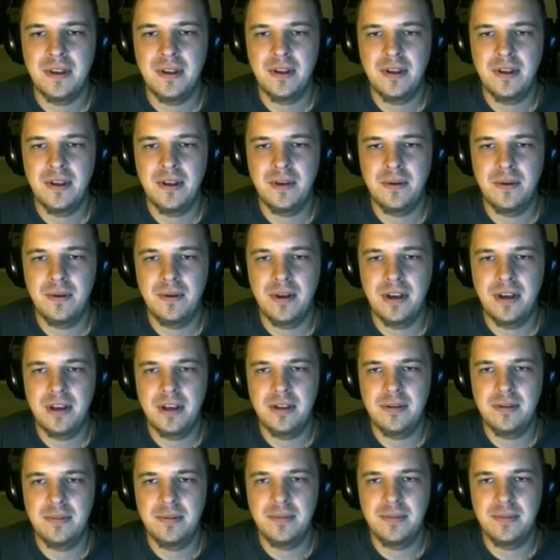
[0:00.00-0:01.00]

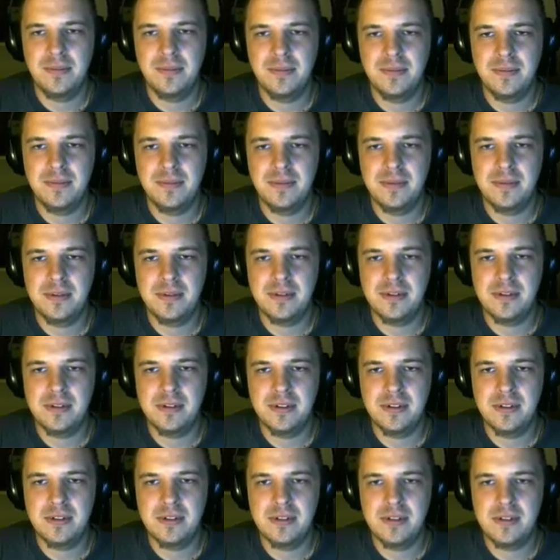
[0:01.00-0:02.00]
Alright.
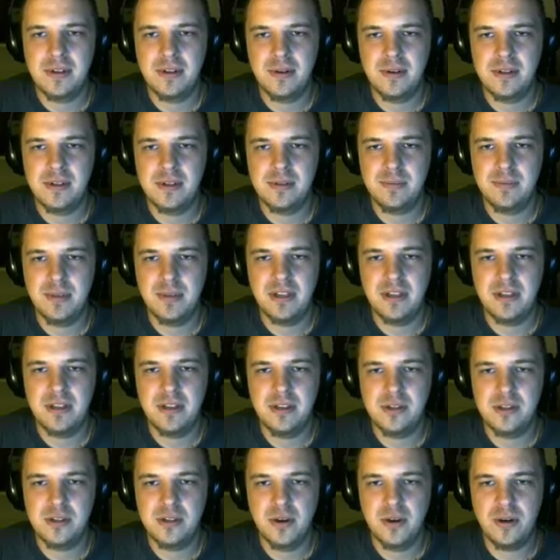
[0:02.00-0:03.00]
So he's being a
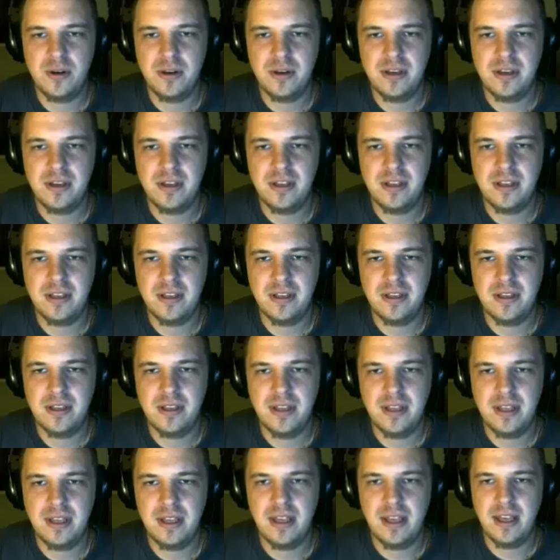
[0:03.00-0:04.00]
jerk,
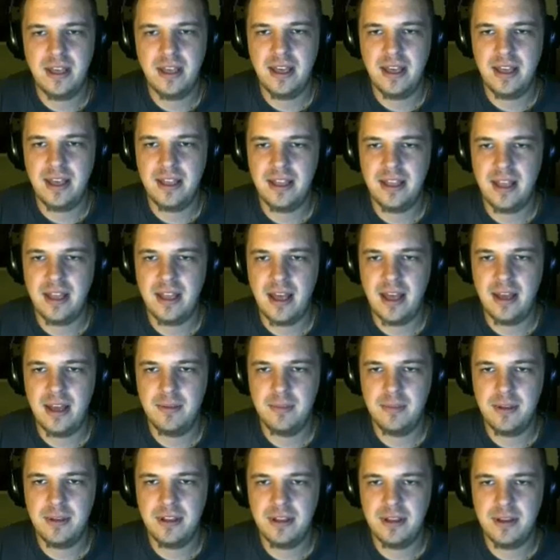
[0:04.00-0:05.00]
and
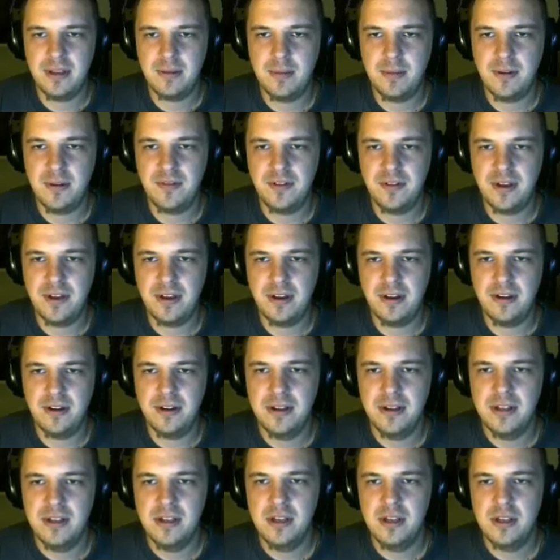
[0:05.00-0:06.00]
I'm gonna come over here
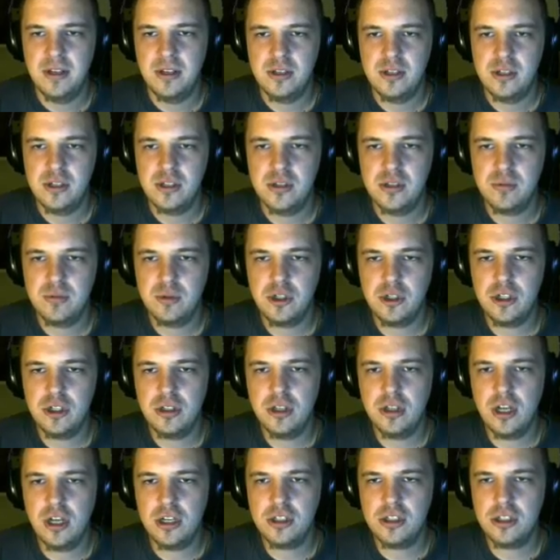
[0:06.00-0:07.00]
teach him a good
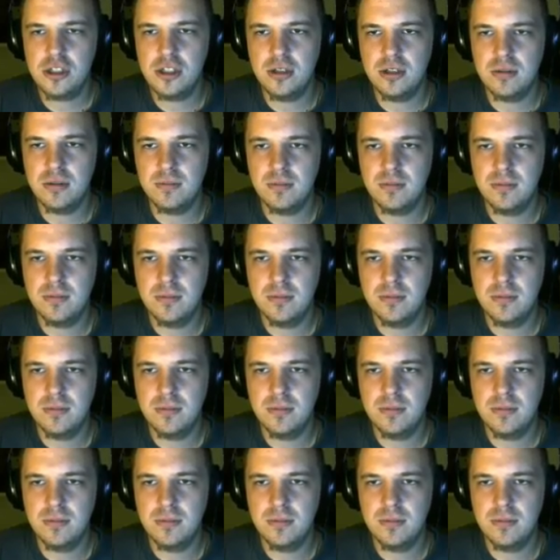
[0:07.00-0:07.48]
lesson.